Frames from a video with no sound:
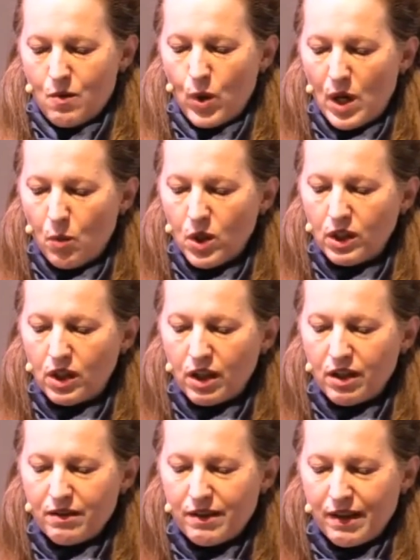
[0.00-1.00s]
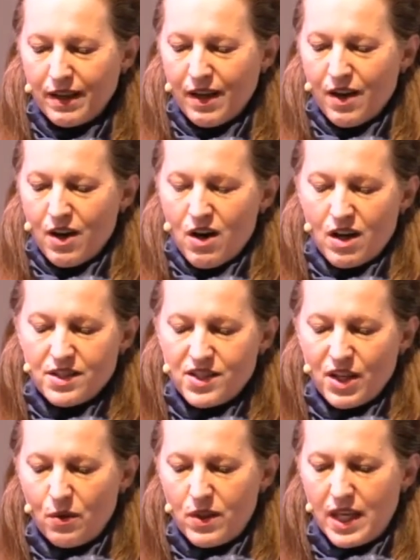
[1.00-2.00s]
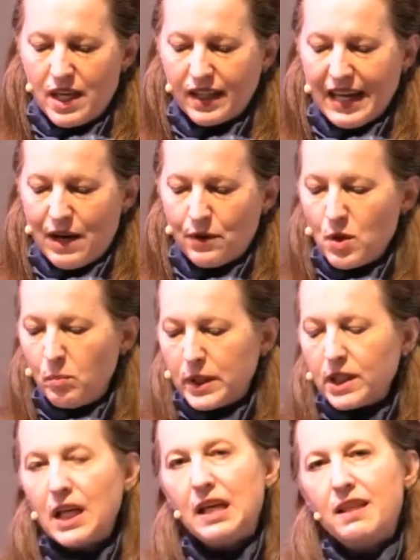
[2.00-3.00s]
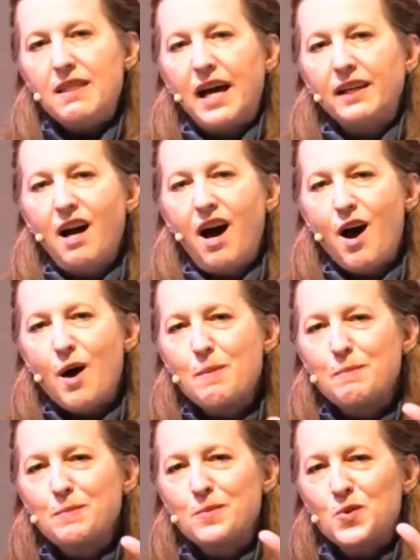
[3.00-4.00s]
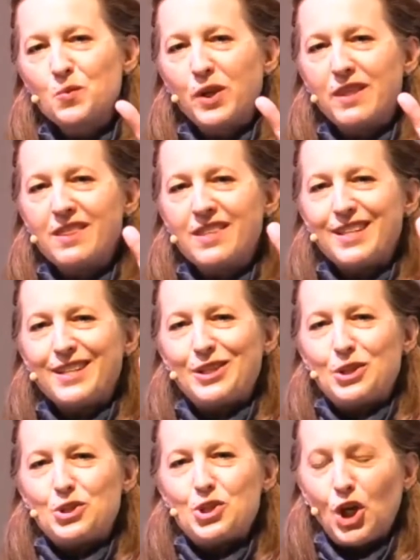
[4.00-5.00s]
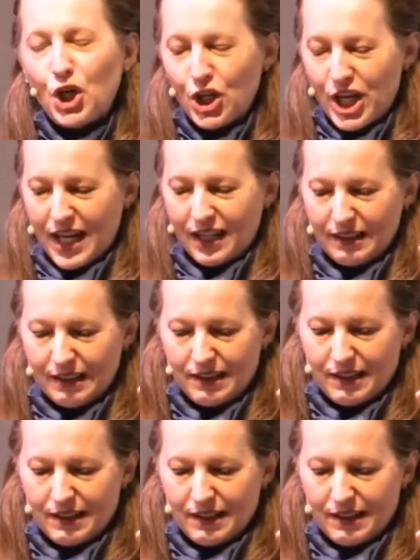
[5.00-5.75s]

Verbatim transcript: We will learn also the accountability that comes with the turning,